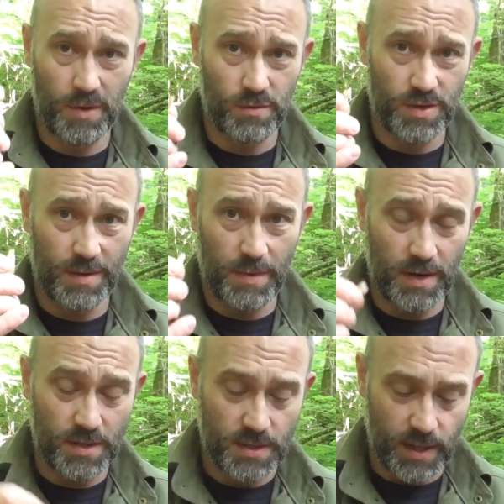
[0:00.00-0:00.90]
I'm using a
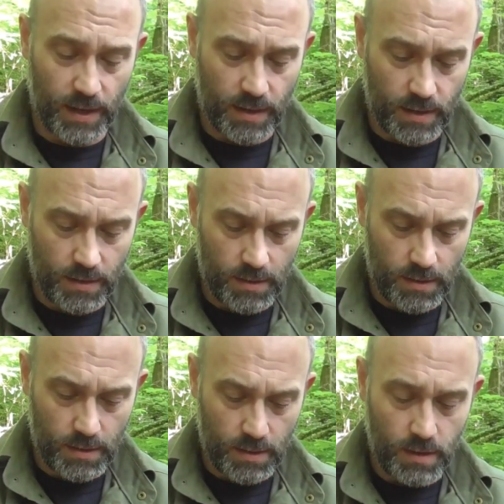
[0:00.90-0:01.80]
bit of stick
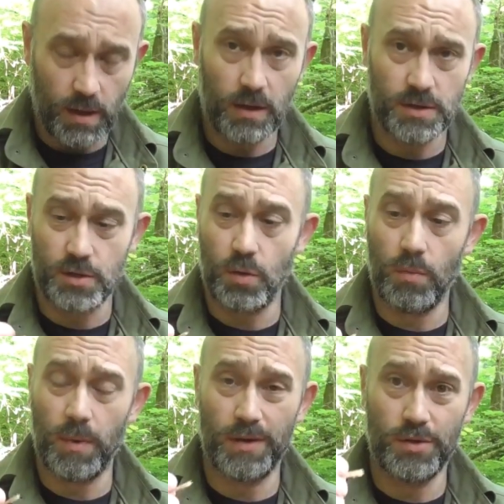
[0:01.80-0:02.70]
because I
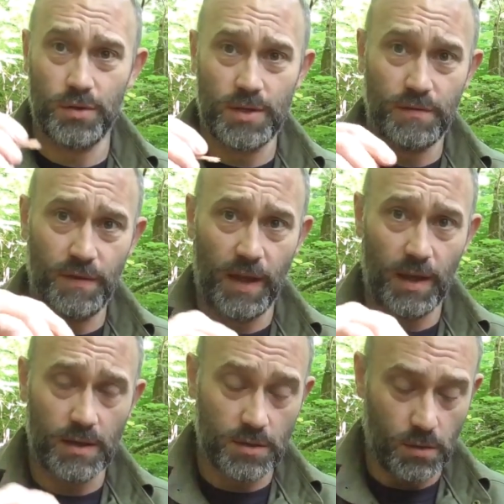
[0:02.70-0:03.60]
don't want my dirty
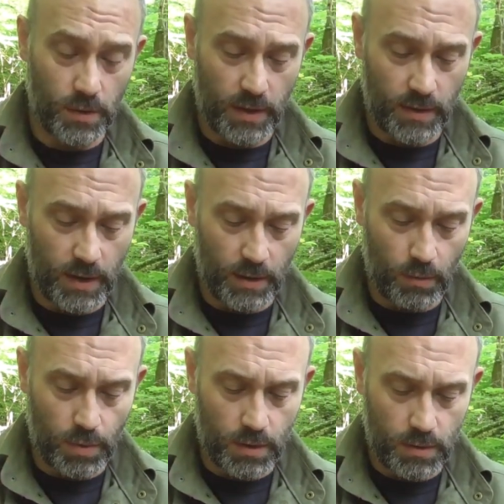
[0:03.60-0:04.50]
fingers going in the
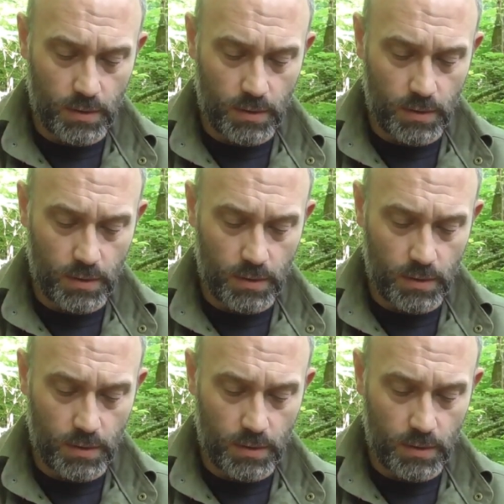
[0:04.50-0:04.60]
lube.